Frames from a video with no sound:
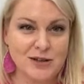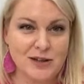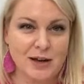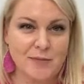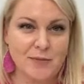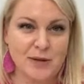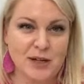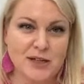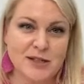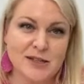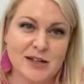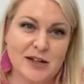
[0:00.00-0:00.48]
that
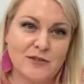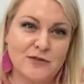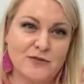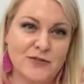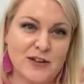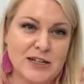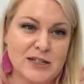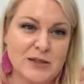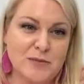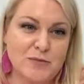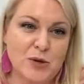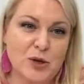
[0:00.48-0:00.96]
means on
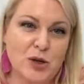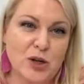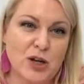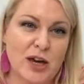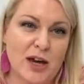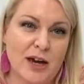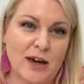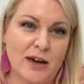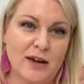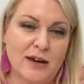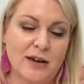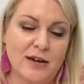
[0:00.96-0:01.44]
Facebook,
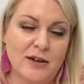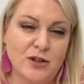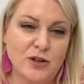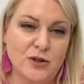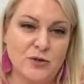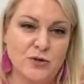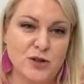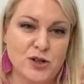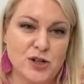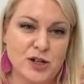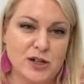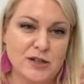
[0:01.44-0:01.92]
and you
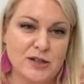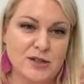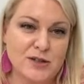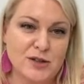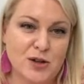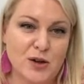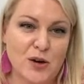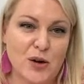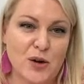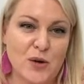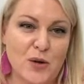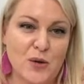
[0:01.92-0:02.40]
just
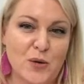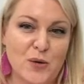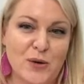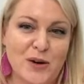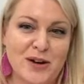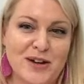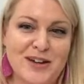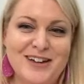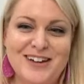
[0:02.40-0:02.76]
go,